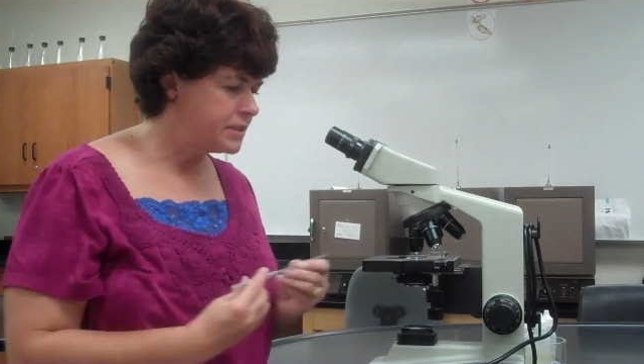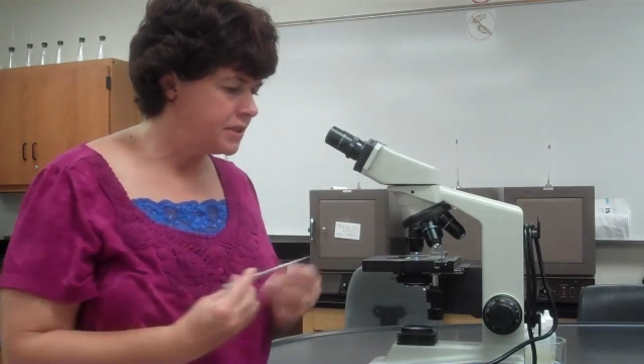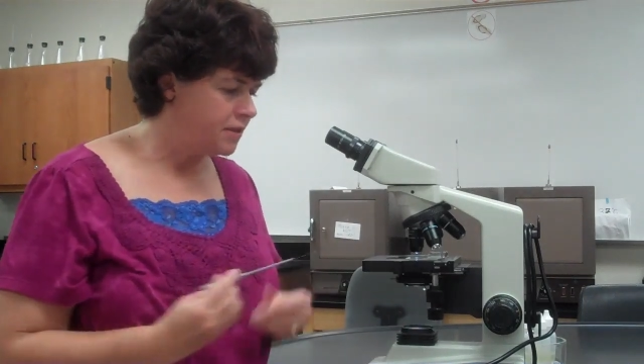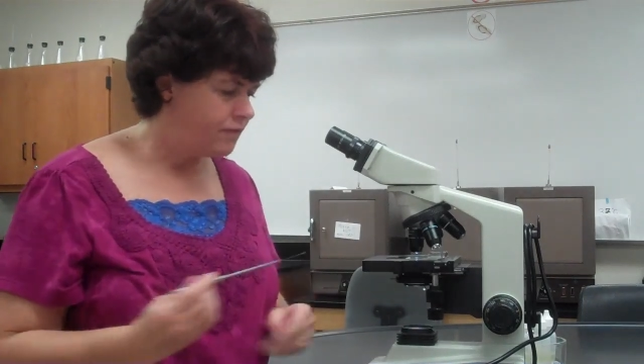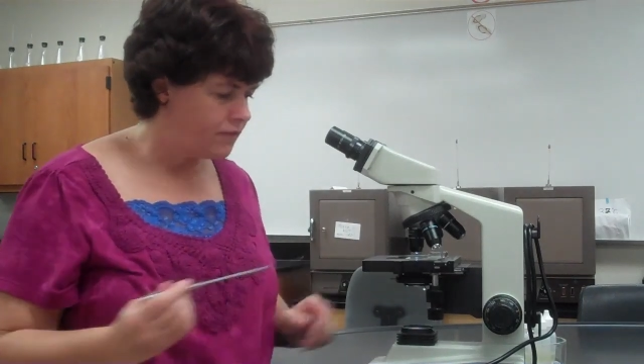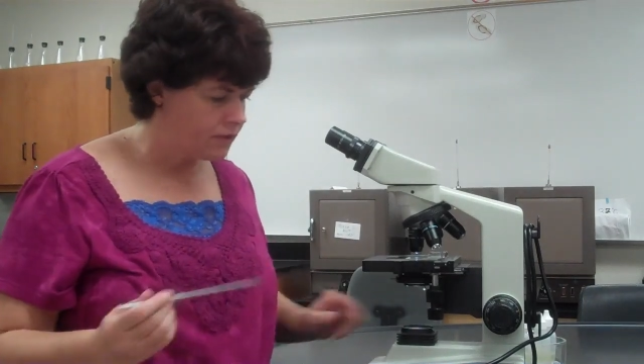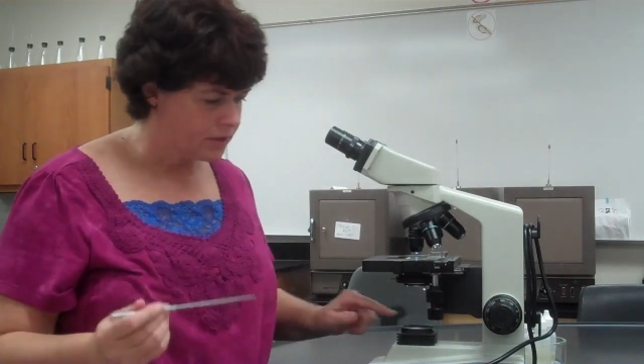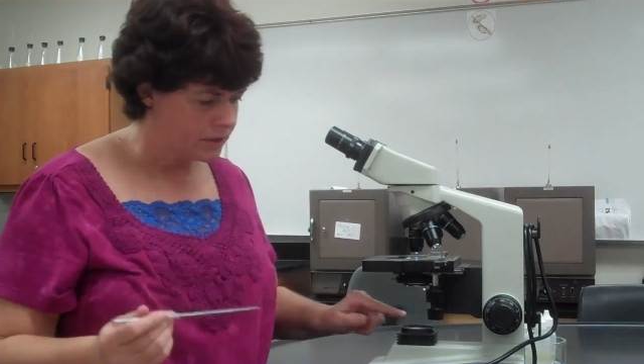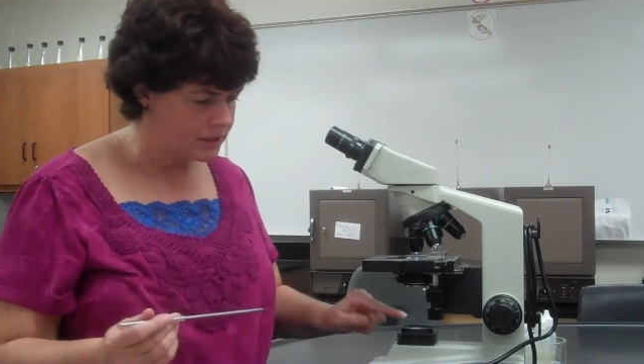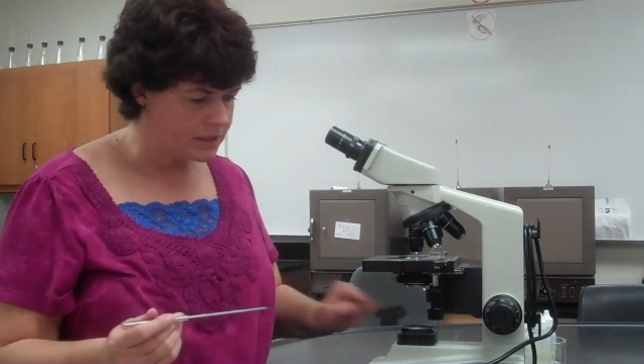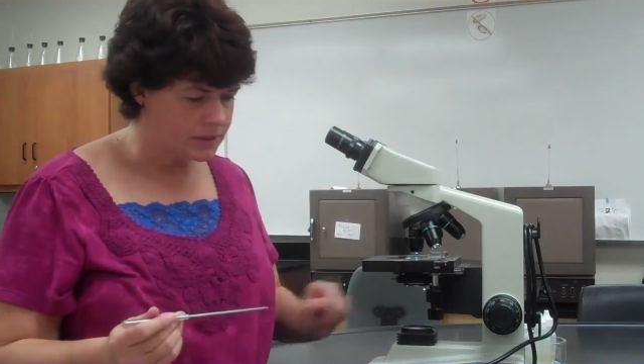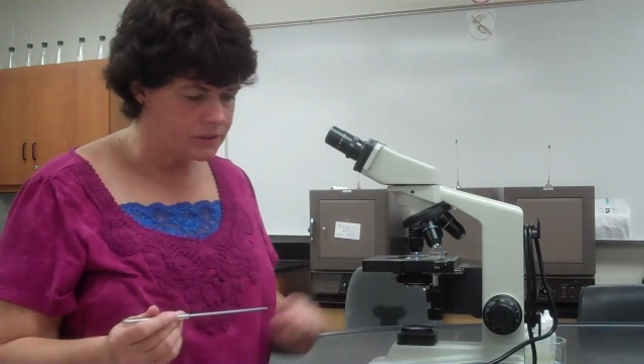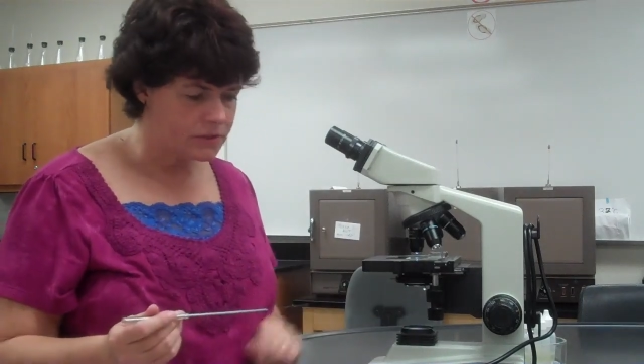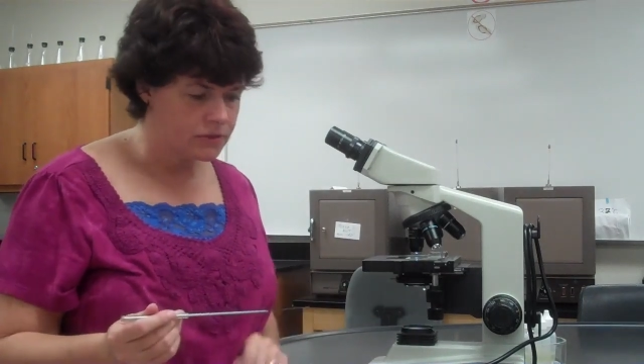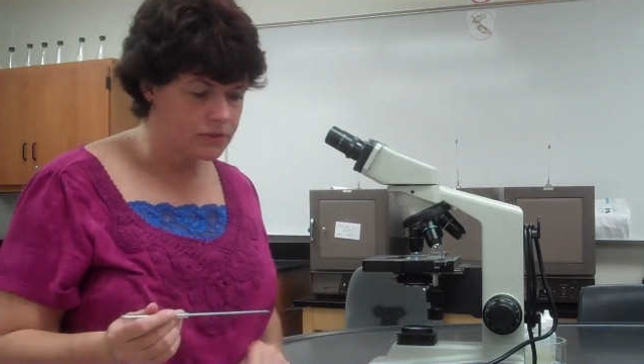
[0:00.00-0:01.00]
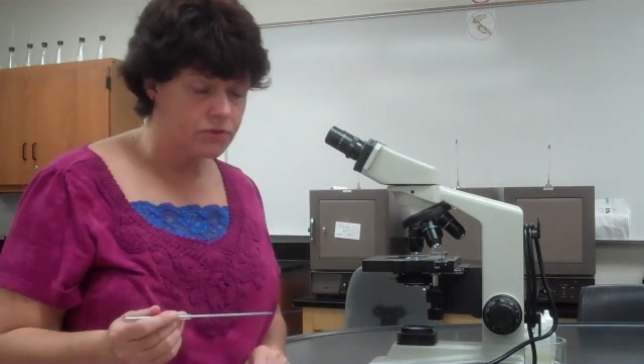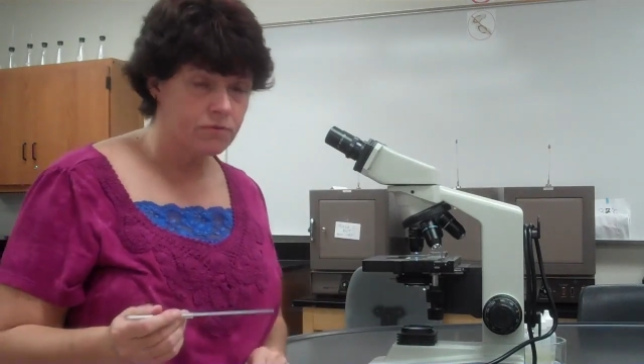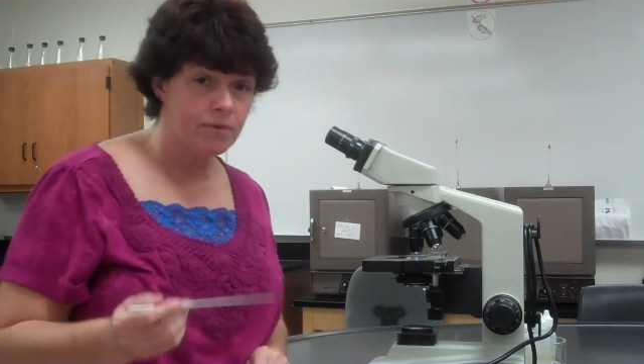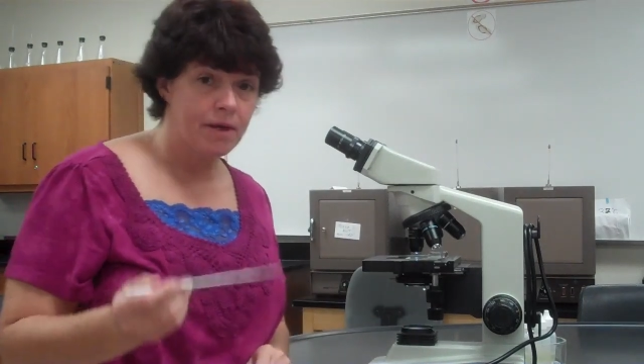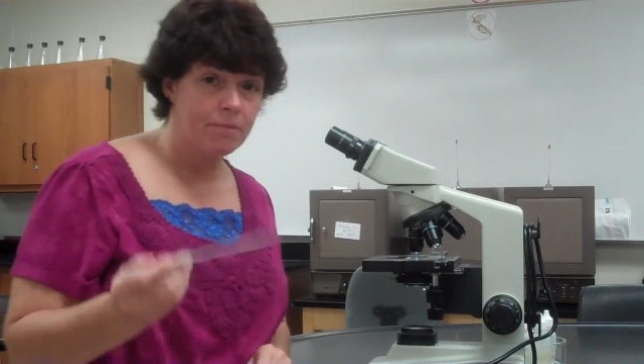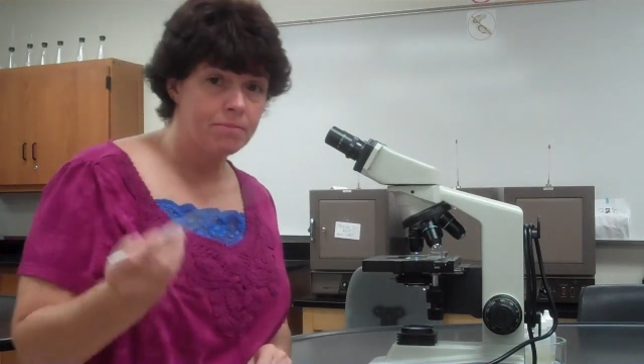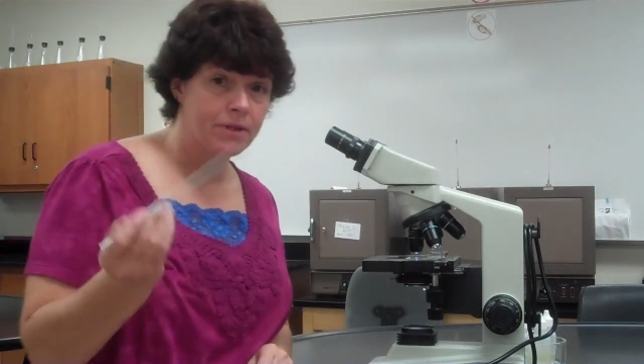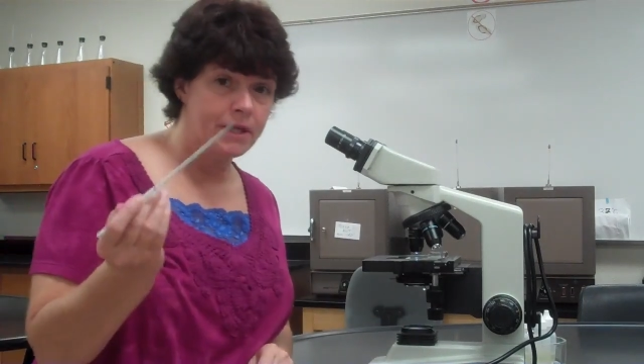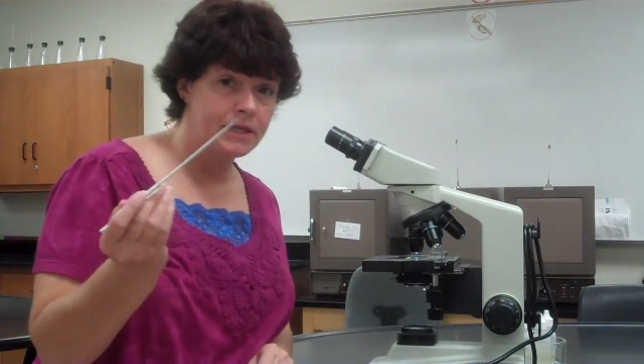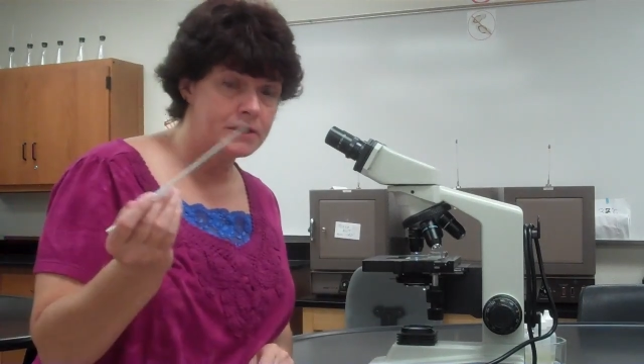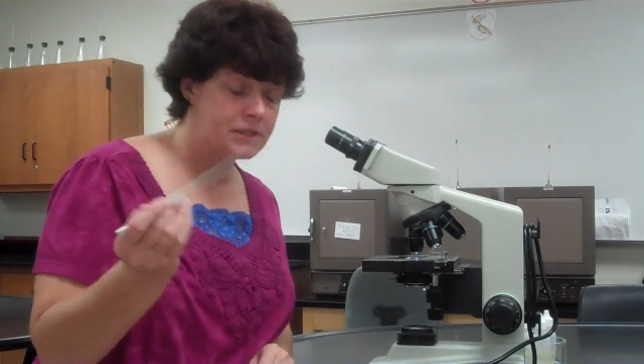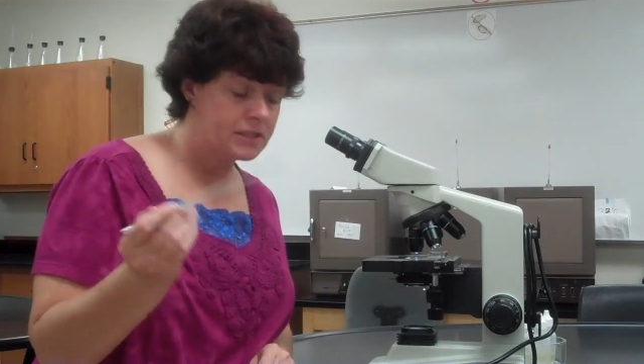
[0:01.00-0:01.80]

see if your condenser is the right place,